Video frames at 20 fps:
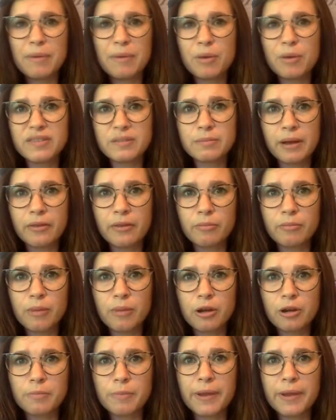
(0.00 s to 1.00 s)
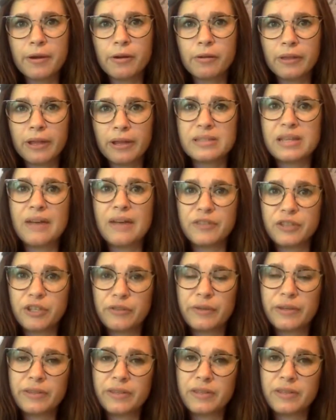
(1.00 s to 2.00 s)
maybe you have some other modern parallels
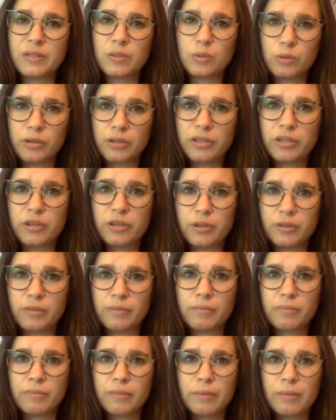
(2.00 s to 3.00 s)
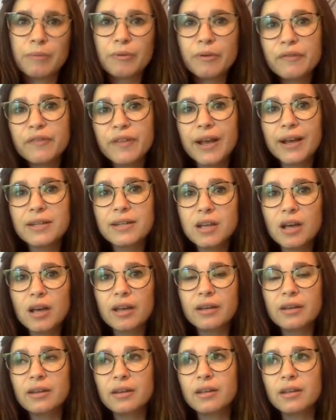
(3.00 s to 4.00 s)
after you read the story you can maybe reflect
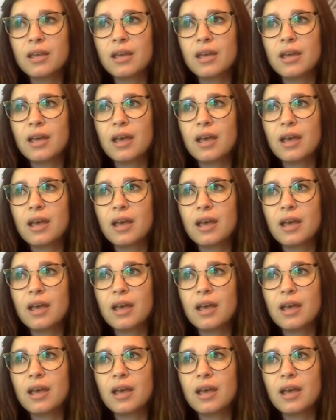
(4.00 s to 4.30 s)
on.